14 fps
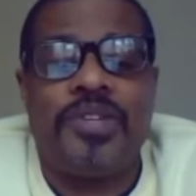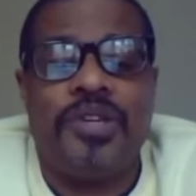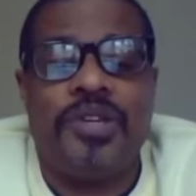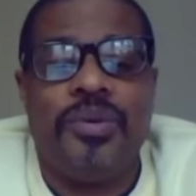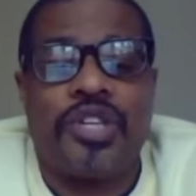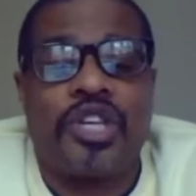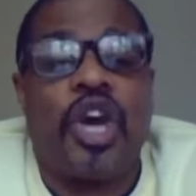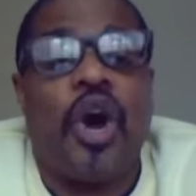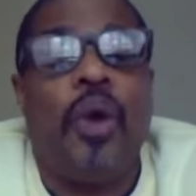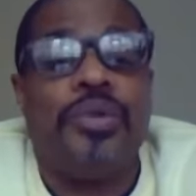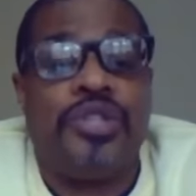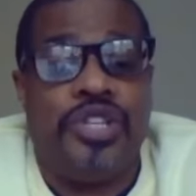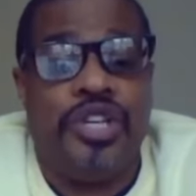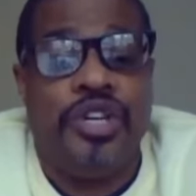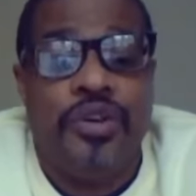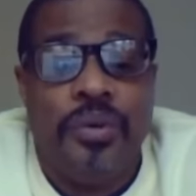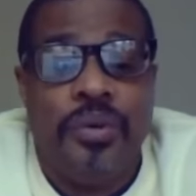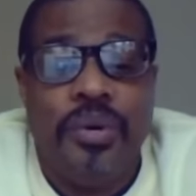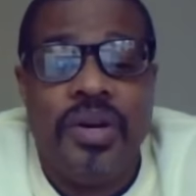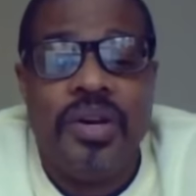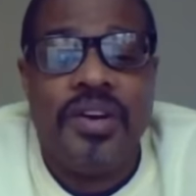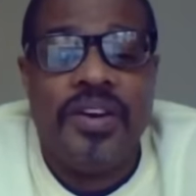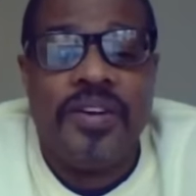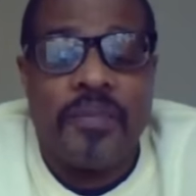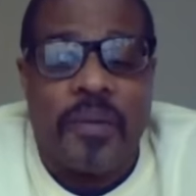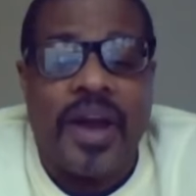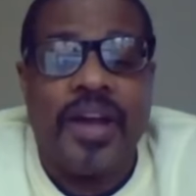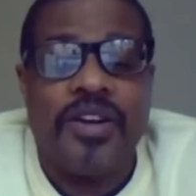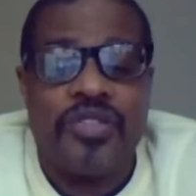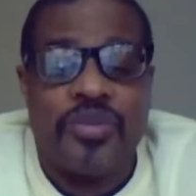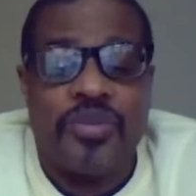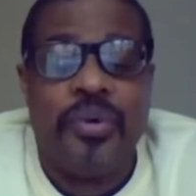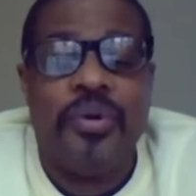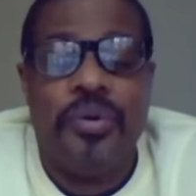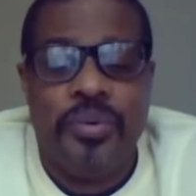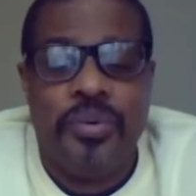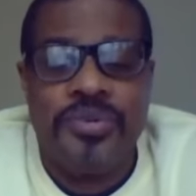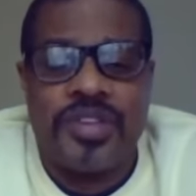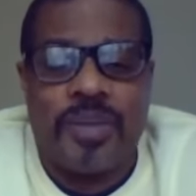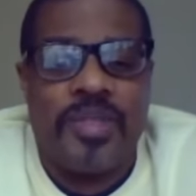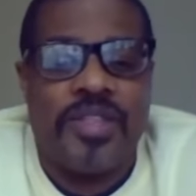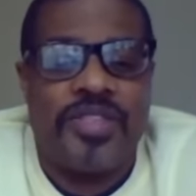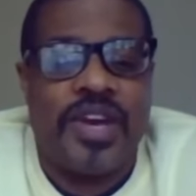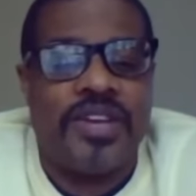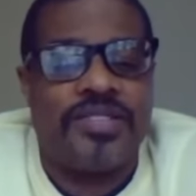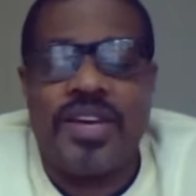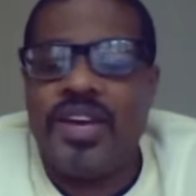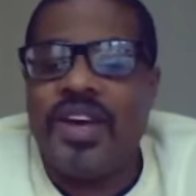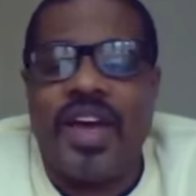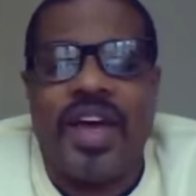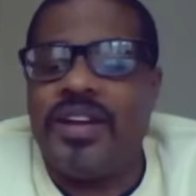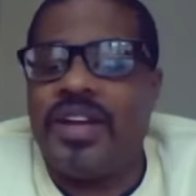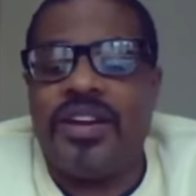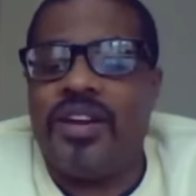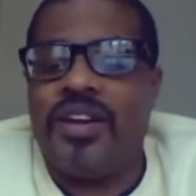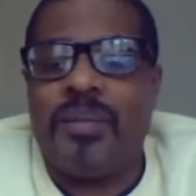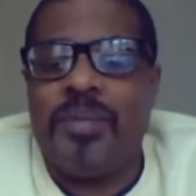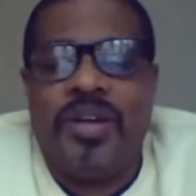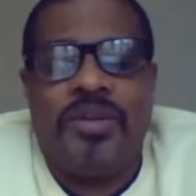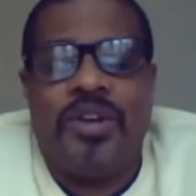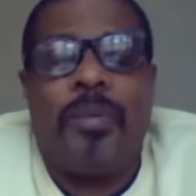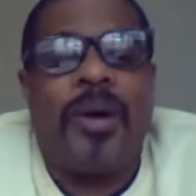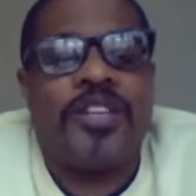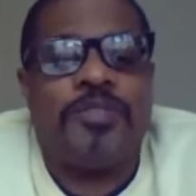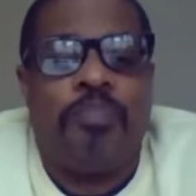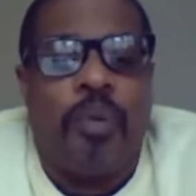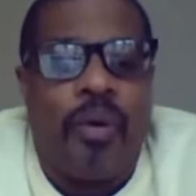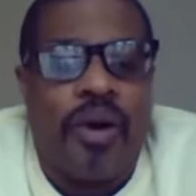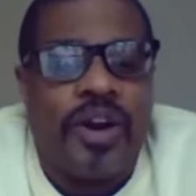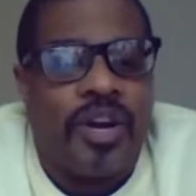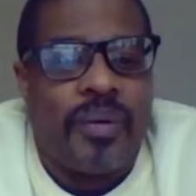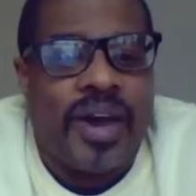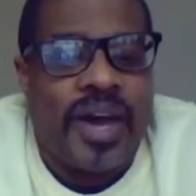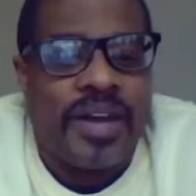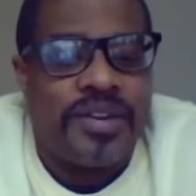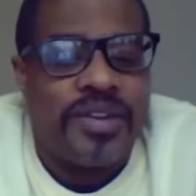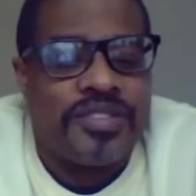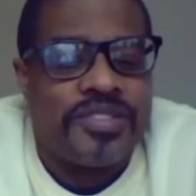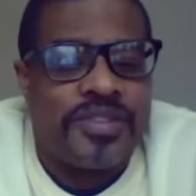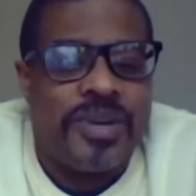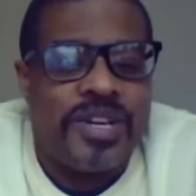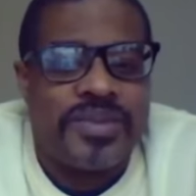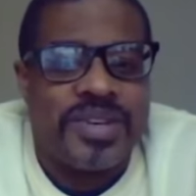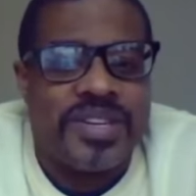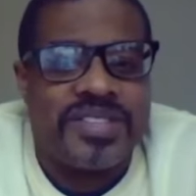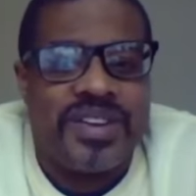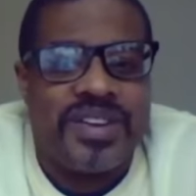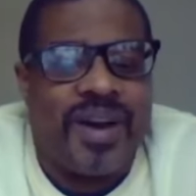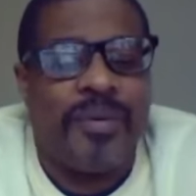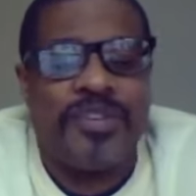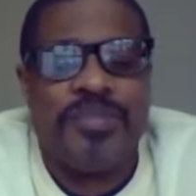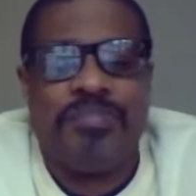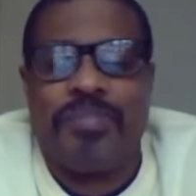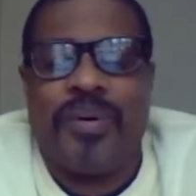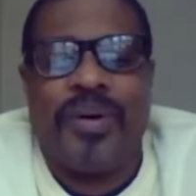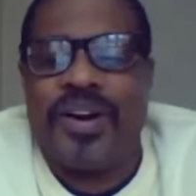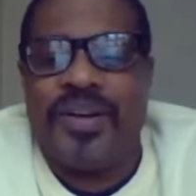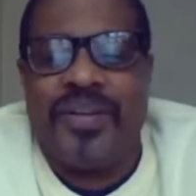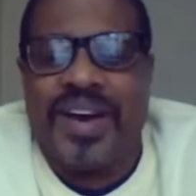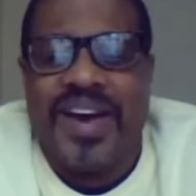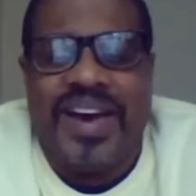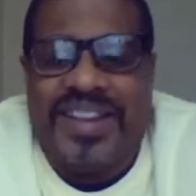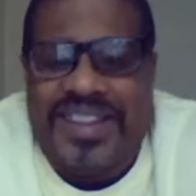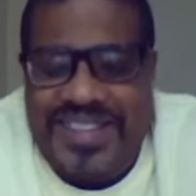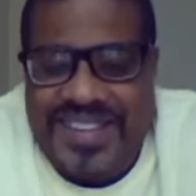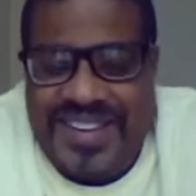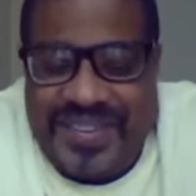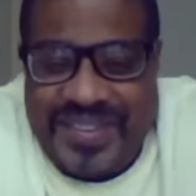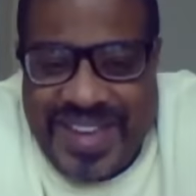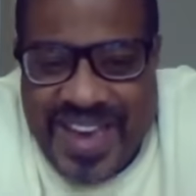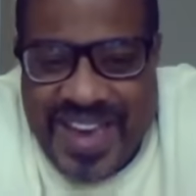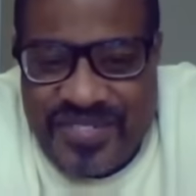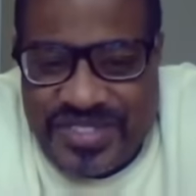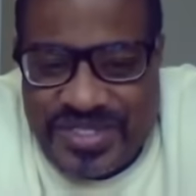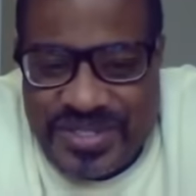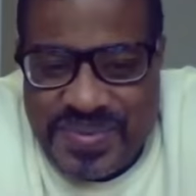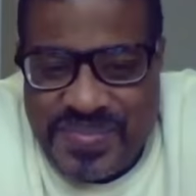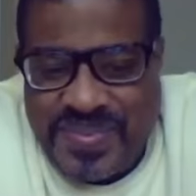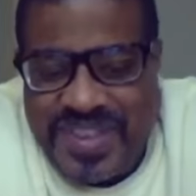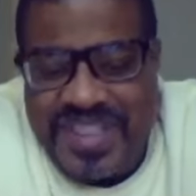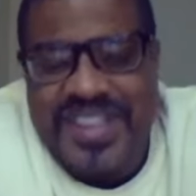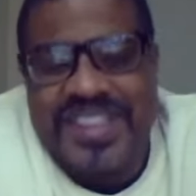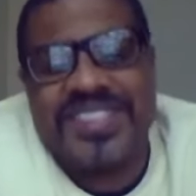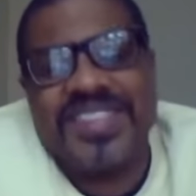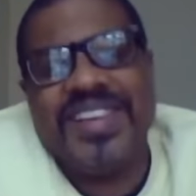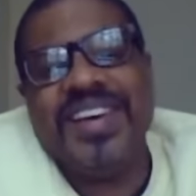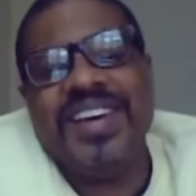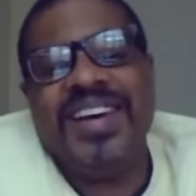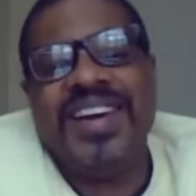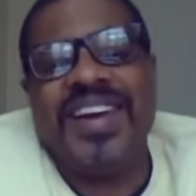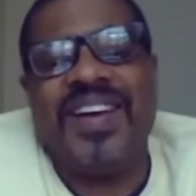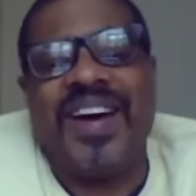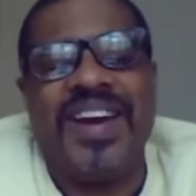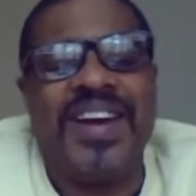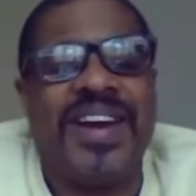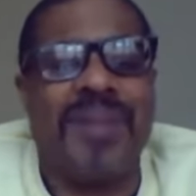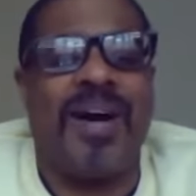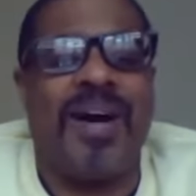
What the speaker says: to coach you right through some of the things. And I mean, nobody's born knowing how to do this, Demetrius. I wasn't born knowing how to have Zoom meetings. I didn't come